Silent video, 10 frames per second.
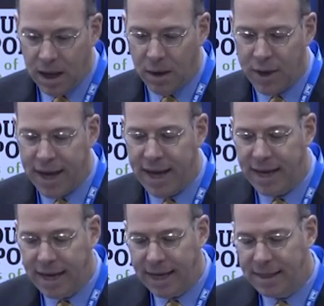Okay,
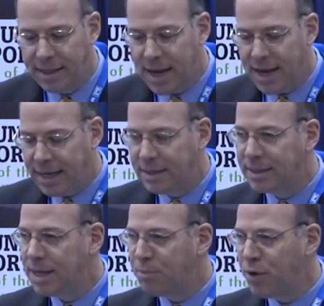in
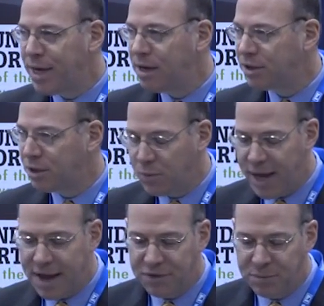summary here, so that we
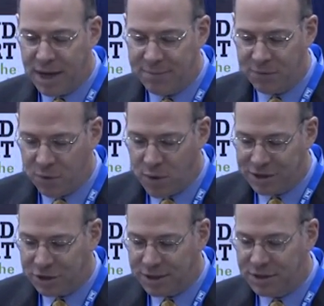have some time for
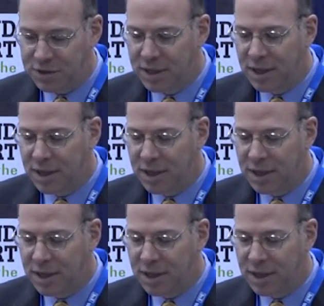questions,